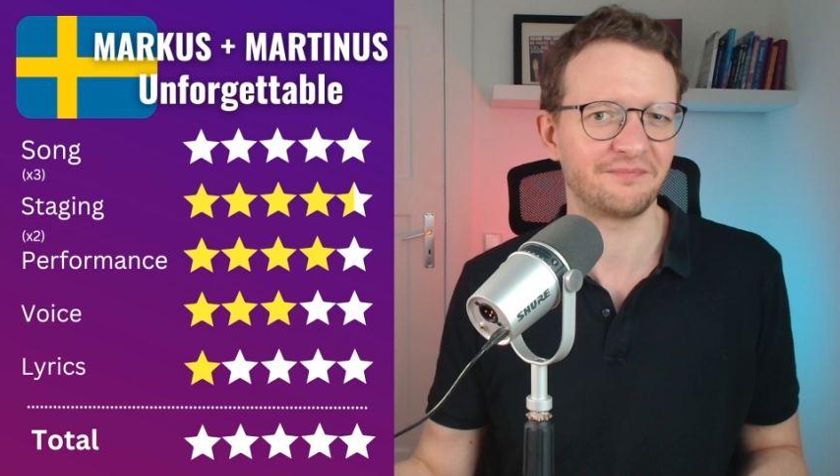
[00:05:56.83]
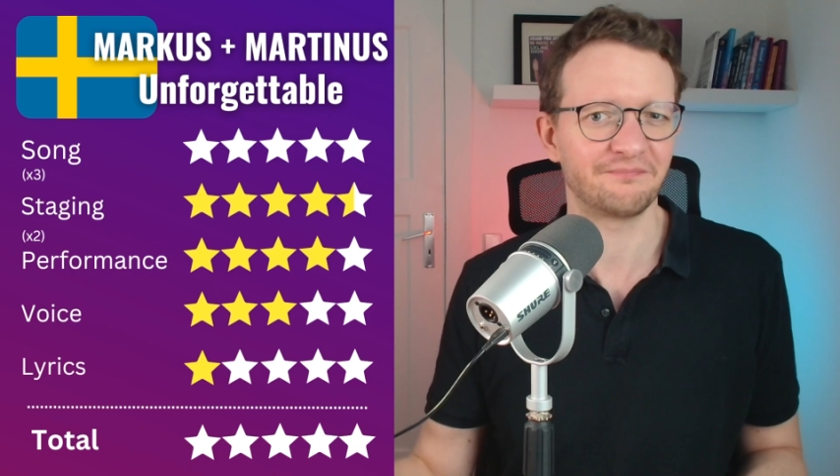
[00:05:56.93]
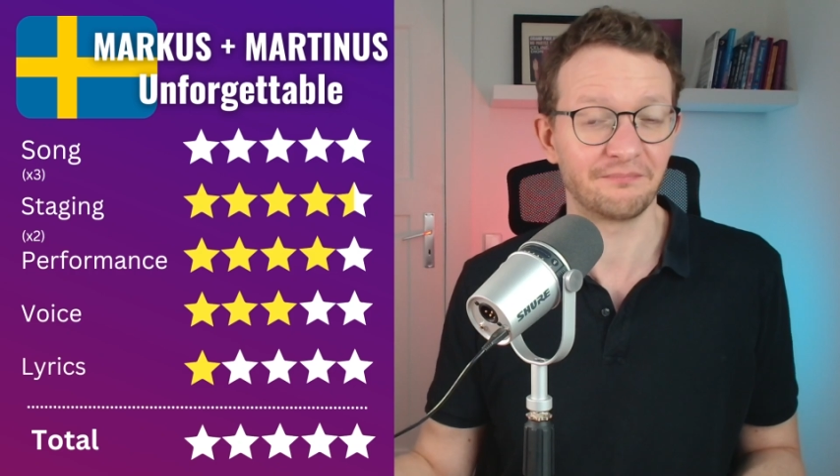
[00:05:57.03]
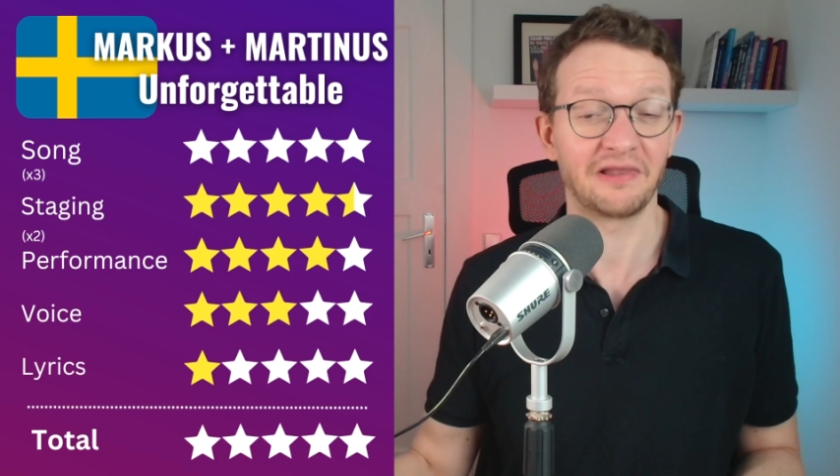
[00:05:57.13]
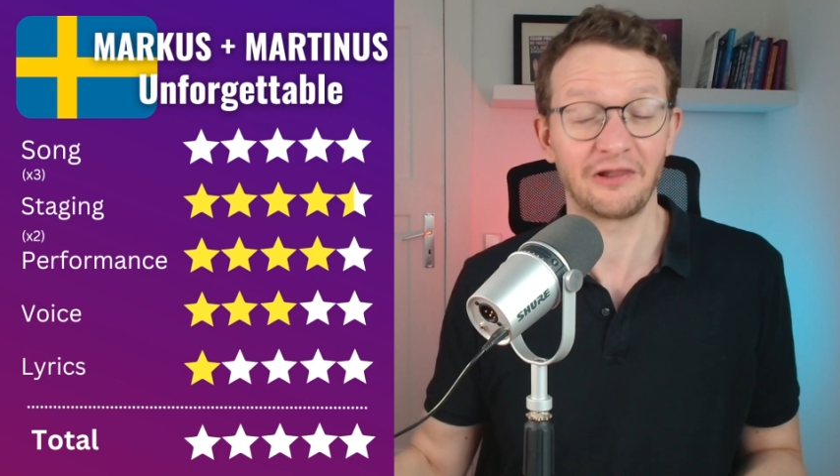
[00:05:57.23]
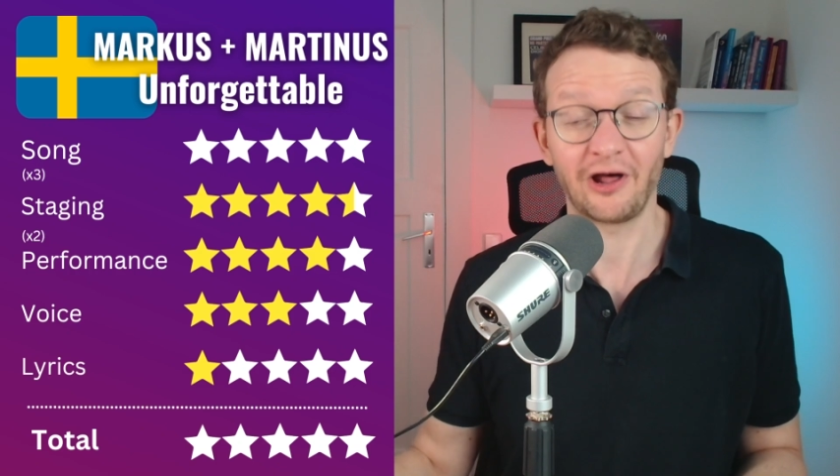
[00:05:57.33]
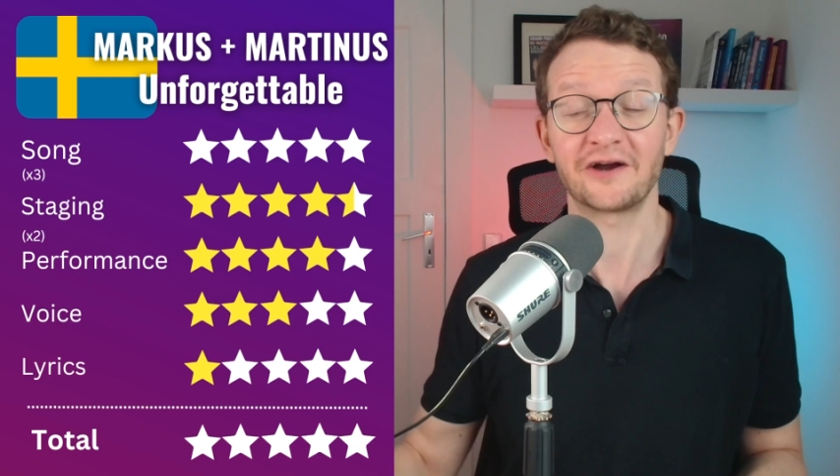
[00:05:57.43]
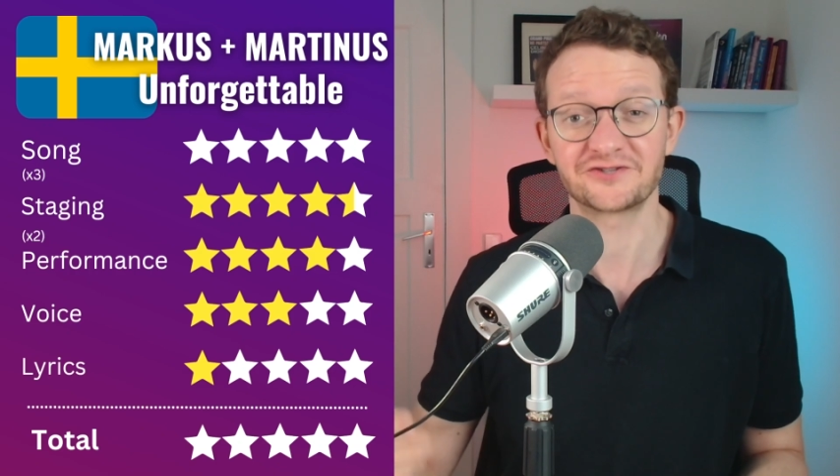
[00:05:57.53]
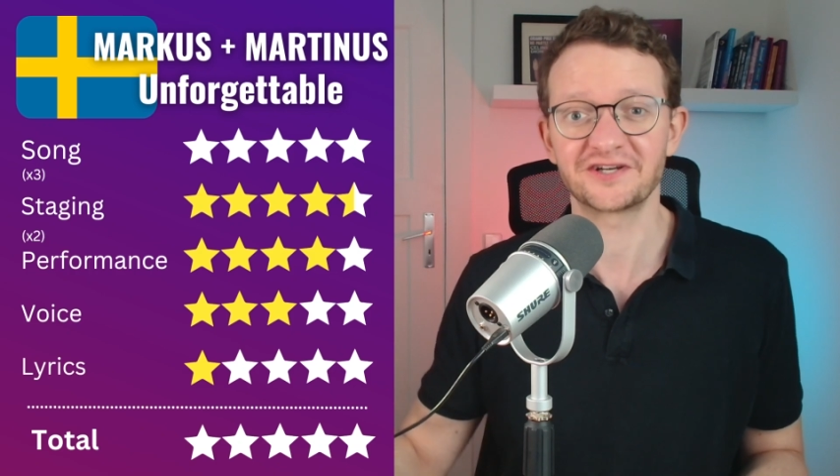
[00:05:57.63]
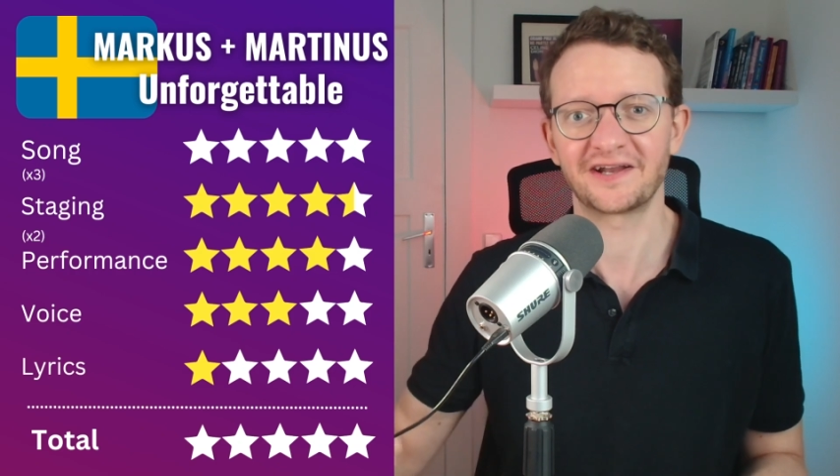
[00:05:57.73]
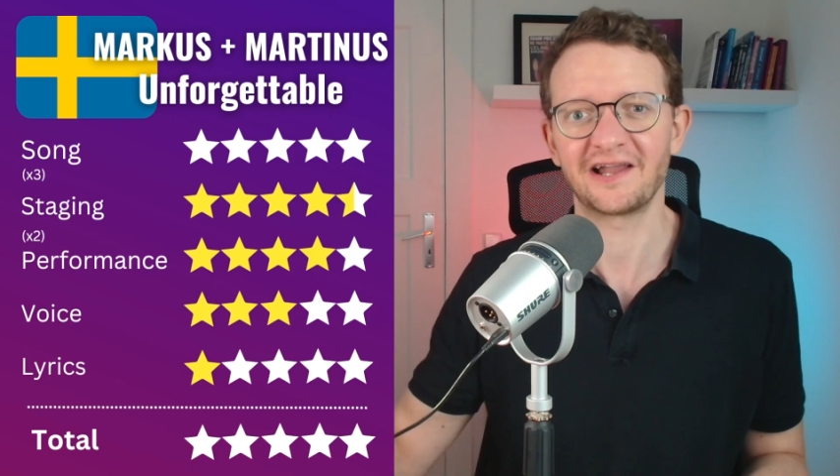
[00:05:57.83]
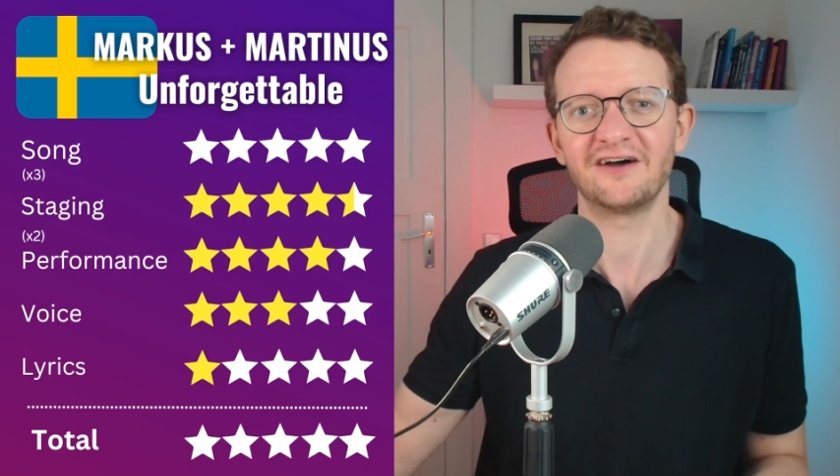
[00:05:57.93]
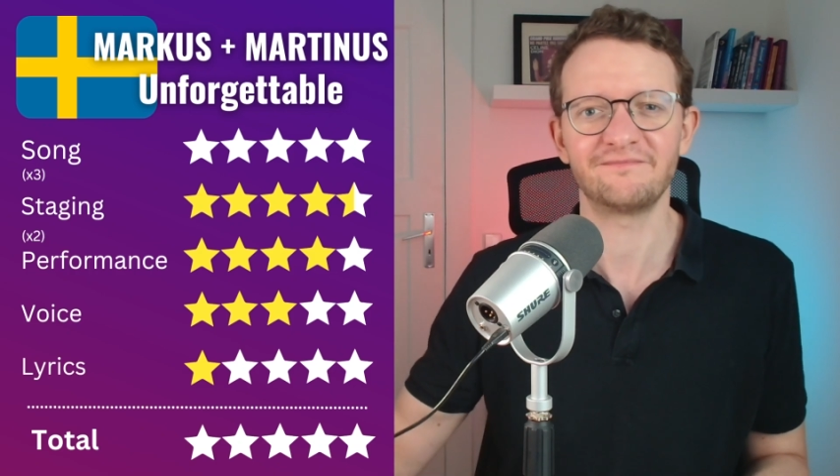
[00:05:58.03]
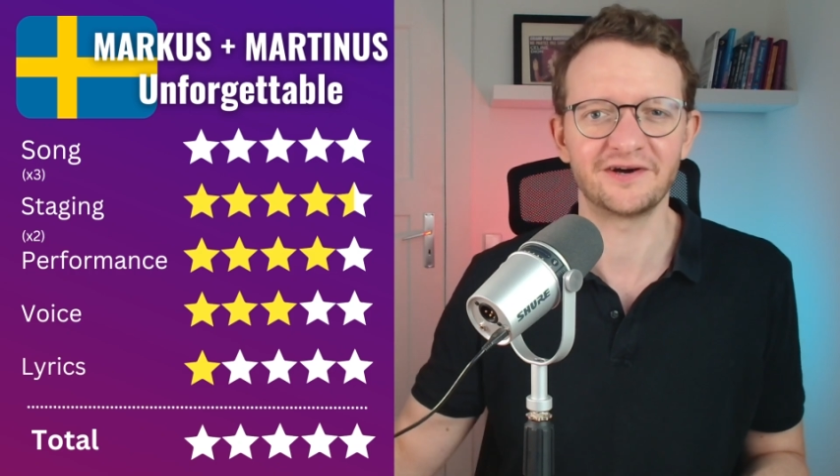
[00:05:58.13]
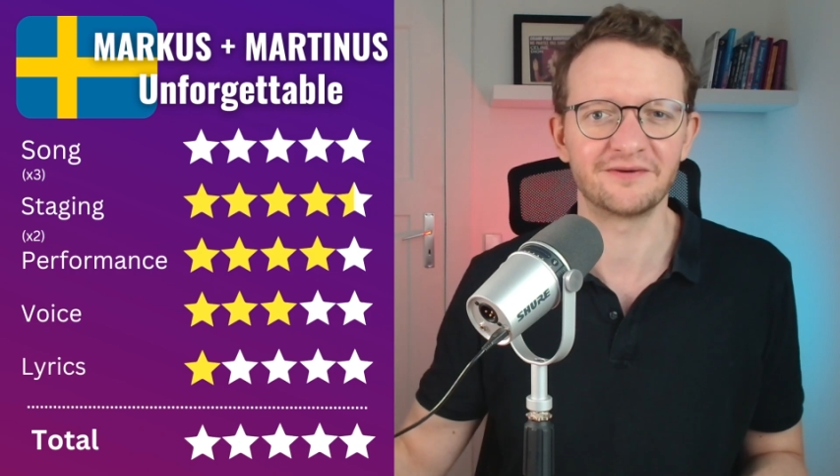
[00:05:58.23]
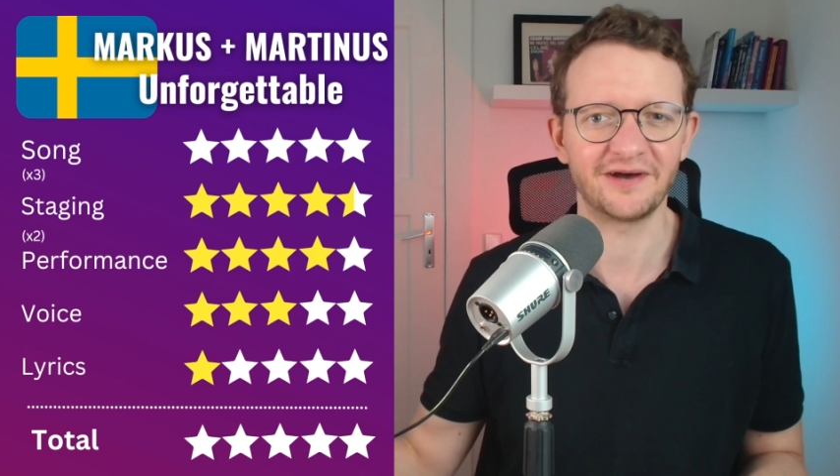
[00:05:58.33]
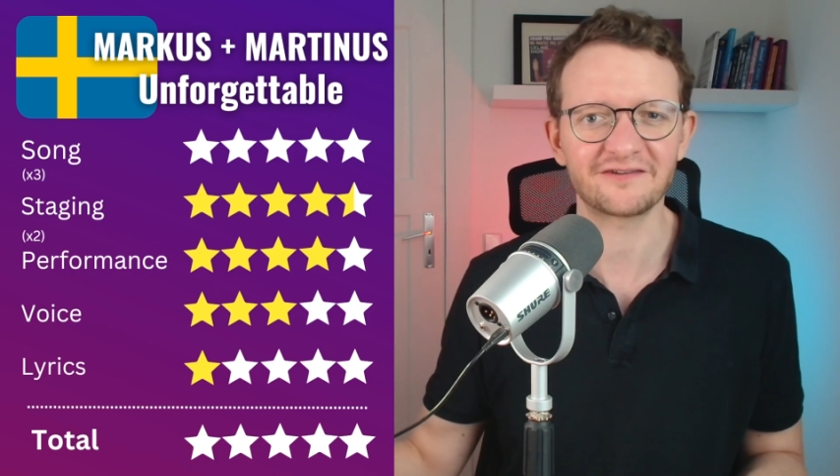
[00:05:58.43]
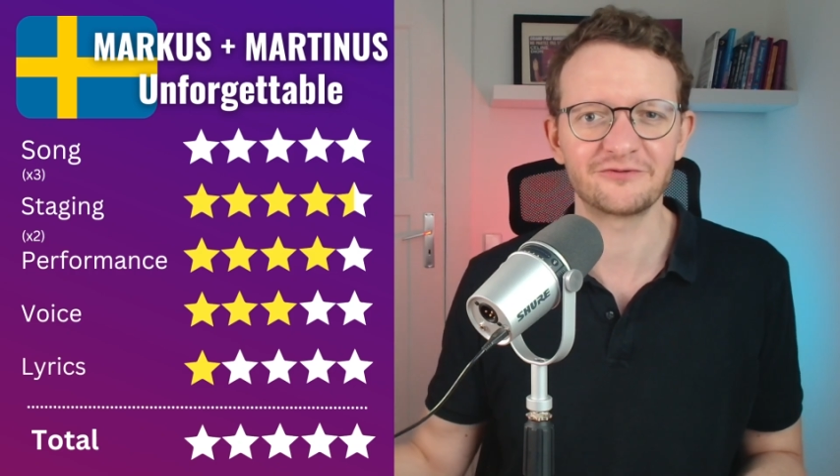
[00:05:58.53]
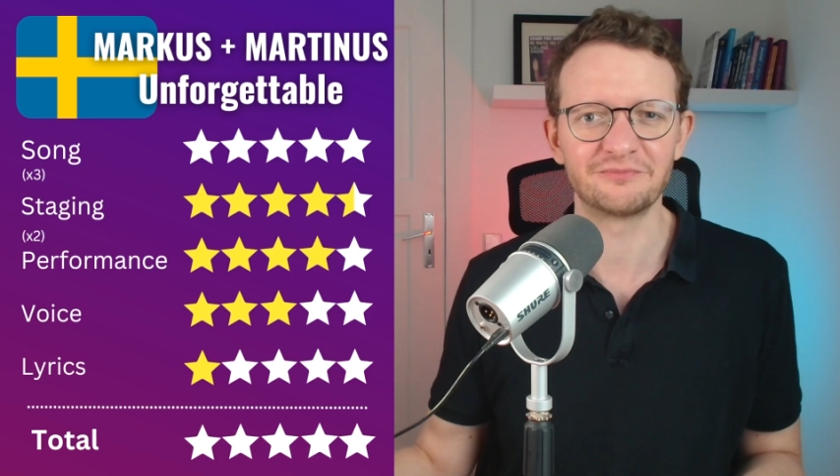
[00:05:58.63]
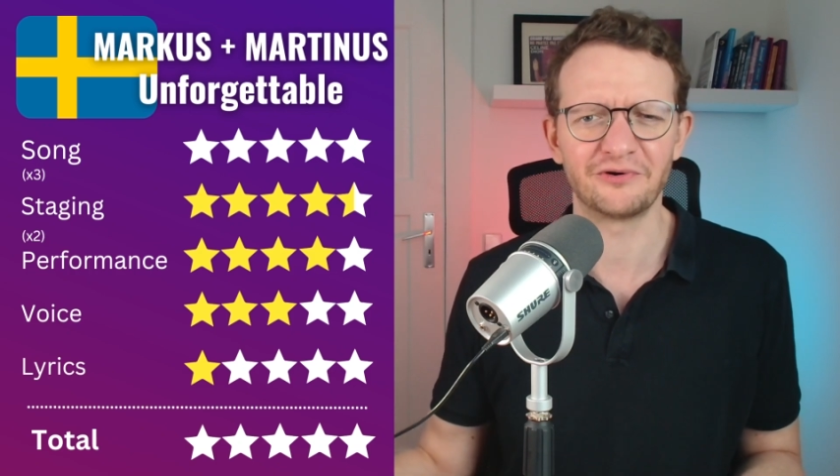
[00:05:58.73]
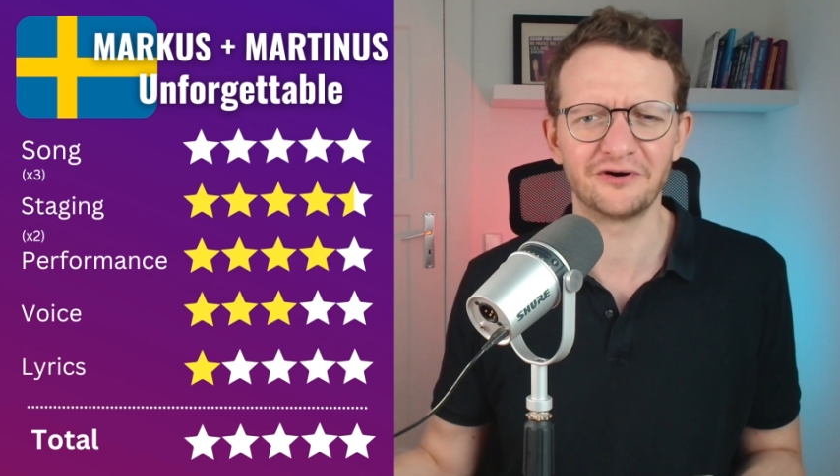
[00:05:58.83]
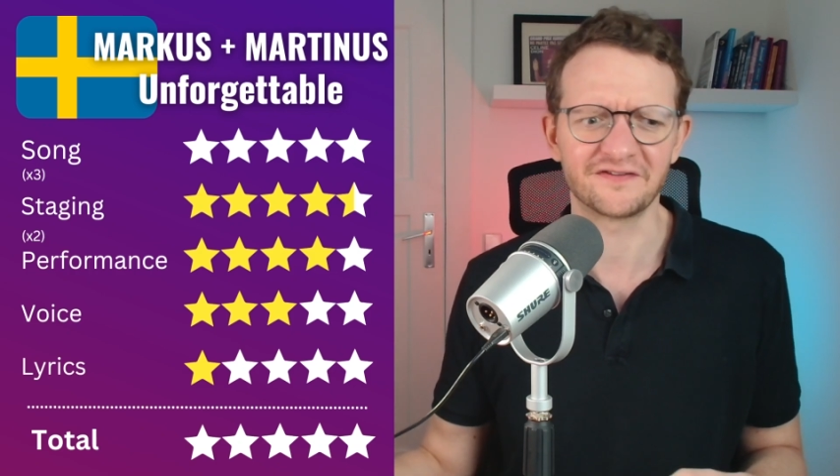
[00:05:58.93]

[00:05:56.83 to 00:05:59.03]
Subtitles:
by the Backstreet Boys.